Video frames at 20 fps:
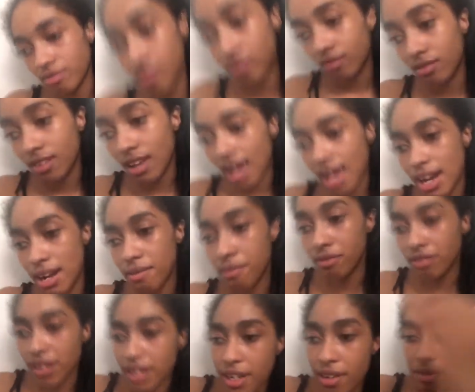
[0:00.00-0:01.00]
and I'm
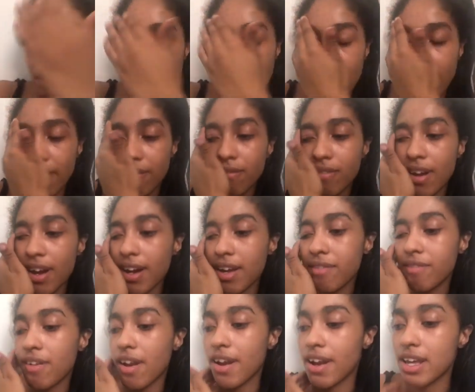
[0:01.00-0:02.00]
very, very, very,
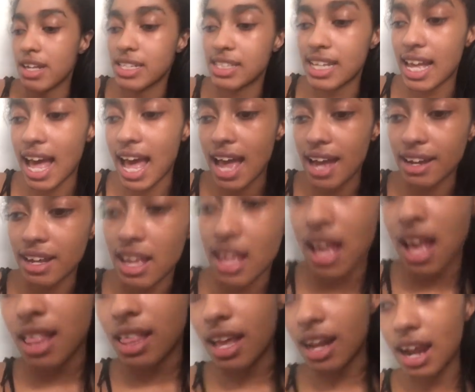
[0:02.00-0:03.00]
very sad
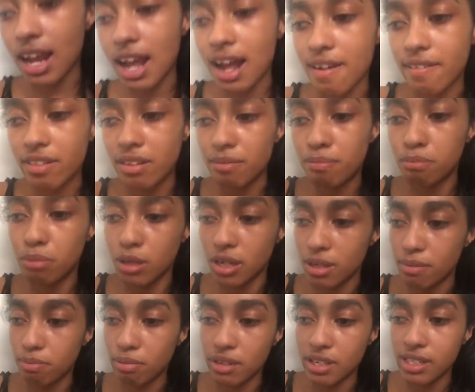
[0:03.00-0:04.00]
that I have to put
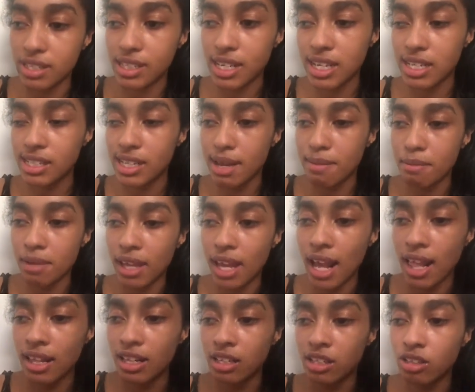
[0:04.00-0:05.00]
Princess and
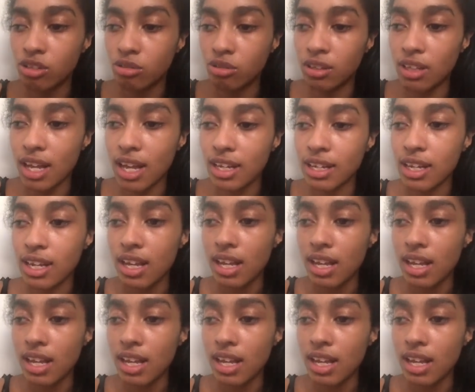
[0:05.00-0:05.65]
Michaela through that,